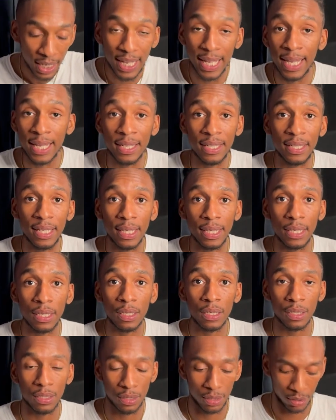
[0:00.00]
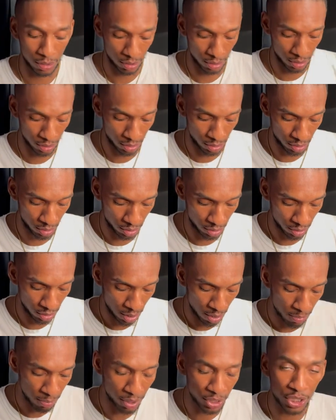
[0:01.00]
ending,
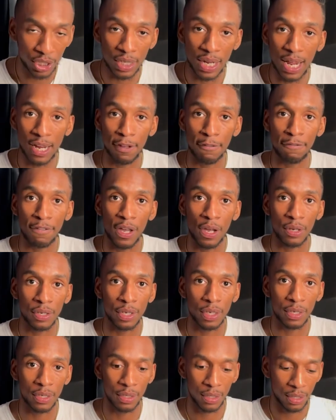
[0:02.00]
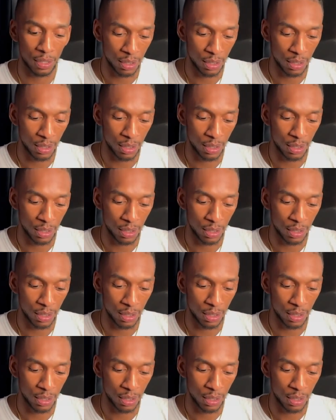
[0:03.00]
but you're not a failure.